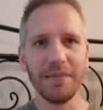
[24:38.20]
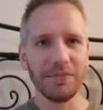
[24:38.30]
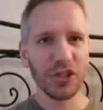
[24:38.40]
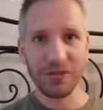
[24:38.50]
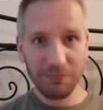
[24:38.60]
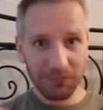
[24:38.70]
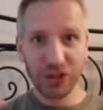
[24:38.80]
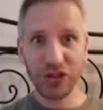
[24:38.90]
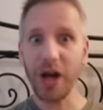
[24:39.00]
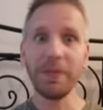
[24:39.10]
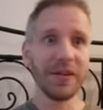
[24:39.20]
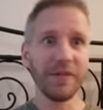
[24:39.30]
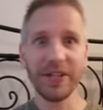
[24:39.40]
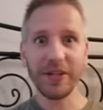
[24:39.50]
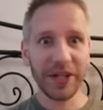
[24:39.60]
just stopping the
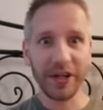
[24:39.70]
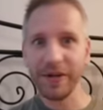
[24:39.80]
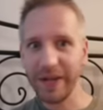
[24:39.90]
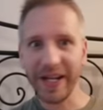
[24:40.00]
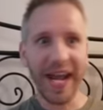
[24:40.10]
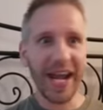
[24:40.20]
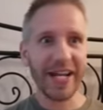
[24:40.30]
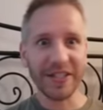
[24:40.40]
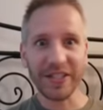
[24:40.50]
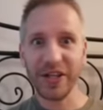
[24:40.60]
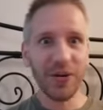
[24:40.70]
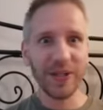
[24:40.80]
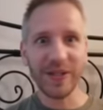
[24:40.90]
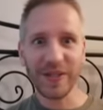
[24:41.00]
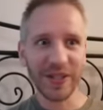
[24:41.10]
video here, like, hey, it's a
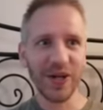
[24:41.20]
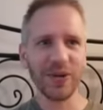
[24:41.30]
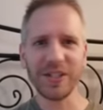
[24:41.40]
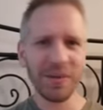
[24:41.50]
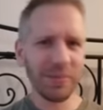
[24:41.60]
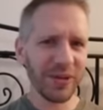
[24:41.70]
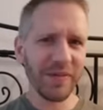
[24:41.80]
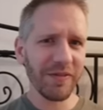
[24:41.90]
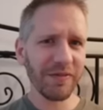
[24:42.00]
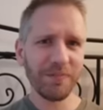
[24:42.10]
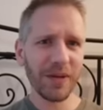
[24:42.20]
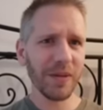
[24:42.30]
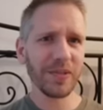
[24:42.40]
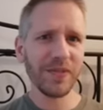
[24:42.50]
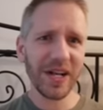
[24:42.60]
code, because people are having
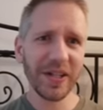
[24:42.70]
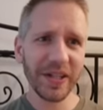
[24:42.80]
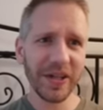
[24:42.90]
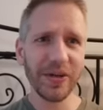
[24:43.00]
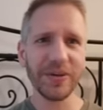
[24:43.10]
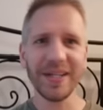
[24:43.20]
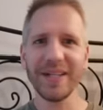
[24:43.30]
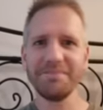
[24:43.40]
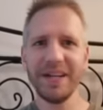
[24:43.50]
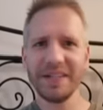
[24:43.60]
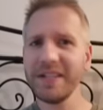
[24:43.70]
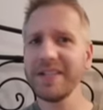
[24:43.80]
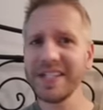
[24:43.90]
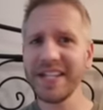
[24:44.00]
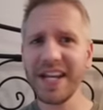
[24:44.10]
problems finding the code. I
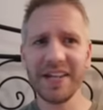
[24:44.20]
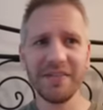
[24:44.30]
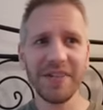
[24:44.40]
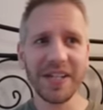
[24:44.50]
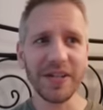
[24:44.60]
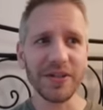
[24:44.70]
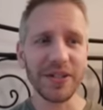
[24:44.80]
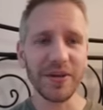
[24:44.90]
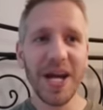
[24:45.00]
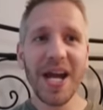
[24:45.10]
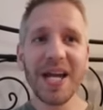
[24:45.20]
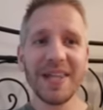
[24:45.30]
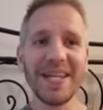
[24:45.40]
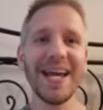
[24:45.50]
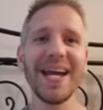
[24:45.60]
literally say it in the video. So
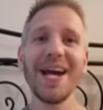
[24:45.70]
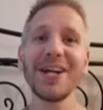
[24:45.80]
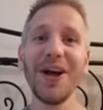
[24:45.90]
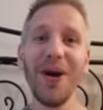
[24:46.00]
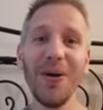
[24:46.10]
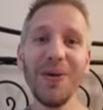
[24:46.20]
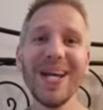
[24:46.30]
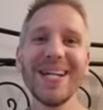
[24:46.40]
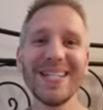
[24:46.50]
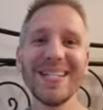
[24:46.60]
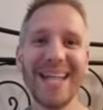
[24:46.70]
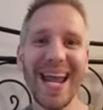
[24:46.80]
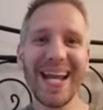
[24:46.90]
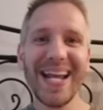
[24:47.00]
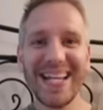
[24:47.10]
the code
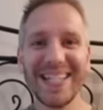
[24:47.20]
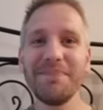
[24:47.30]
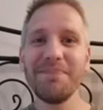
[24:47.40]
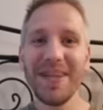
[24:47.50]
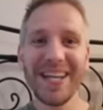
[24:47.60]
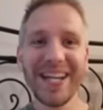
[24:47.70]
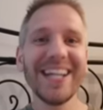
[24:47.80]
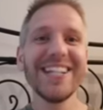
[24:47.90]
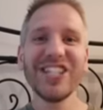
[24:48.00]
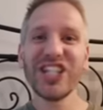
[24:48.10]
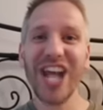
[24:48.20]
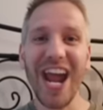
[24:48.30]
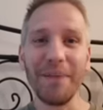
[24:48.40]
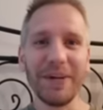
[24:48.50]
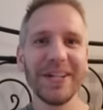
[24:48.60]
today is Mythic
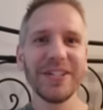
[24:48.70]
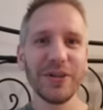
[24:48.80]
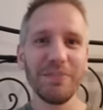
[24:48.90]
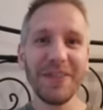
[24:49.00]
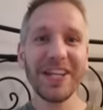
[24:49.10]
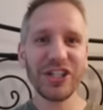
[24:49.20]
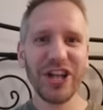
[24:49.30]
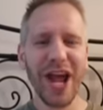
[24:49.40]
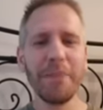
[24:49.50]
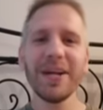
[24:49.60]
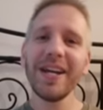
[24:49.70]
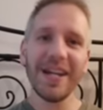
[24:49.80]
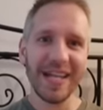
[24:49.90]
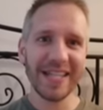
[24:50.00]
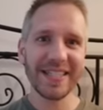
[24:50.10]
Champ. So Mythic Champ
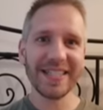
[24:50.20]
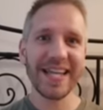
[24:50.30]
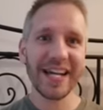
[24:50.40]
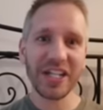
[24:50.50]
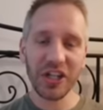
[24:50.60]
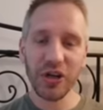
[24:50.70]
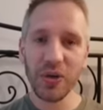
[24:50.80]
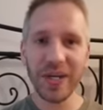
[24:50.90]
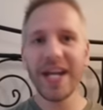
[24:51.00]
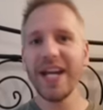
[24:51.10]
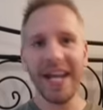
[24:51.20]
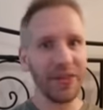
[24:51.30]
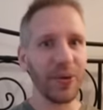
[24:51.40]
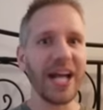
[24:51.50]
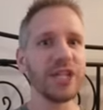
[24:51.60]
is the second code,
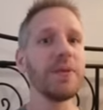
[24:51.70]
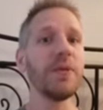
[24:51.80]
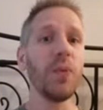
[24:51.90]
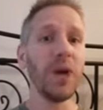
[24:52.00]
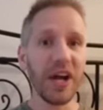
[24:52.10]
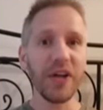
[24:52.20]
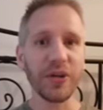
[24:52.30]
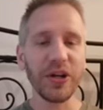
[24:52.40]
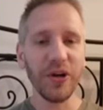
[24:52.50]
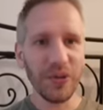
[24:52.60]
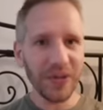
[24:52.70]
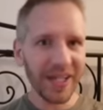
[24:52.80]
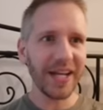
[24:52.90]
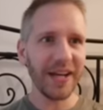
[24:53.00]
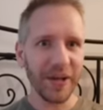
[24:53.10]
and there has been one other code
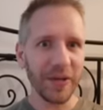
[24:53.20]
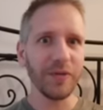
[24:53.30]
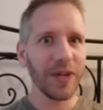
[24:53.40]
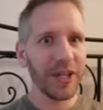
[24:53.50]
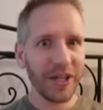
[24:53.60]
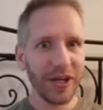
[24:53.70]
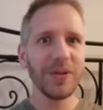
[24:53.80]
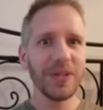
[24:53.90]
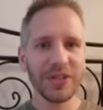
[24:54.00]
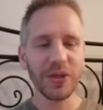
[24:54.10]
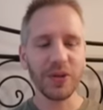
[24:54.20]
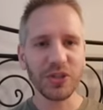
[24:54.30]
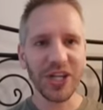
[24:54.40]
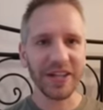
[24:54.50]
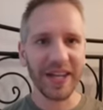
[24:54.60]
in another video, so go
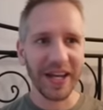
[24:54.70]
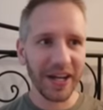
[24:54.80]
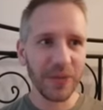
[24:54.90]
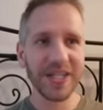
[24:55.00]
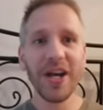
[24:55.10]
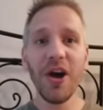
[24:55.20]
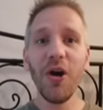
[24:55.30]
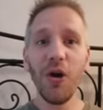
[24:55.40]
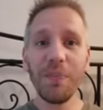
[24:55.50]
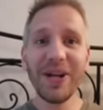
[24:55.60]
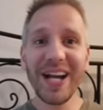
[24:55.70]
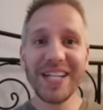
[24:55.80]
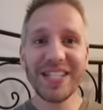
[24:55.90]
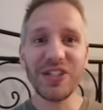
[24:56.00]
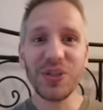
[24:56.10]
check that out. Hope you
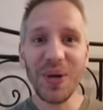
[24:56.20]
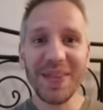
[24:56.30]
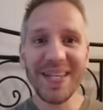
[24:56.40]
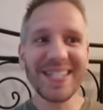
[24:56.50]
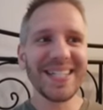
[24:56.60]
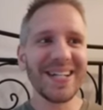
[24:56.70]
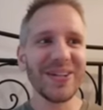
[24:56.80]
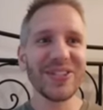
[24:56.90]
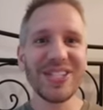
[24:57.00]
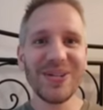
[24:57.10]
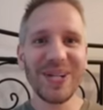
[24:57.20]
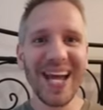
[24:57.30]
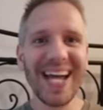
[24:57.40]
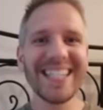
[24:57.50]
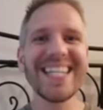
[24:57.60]
guys enjoyed this, and I'll see you
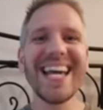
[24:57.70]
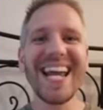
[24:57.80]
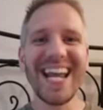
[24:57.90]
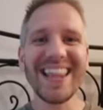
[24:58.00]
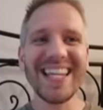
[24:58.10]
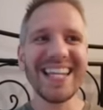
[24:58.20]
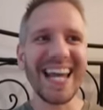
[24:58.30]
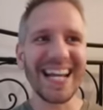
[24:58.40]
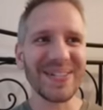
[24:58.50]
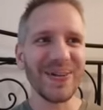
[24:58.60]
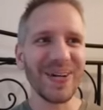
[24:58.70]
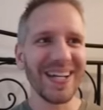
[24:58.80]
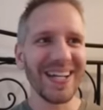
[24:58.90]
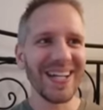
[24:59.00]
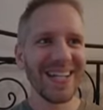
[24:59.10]
guys in the next one.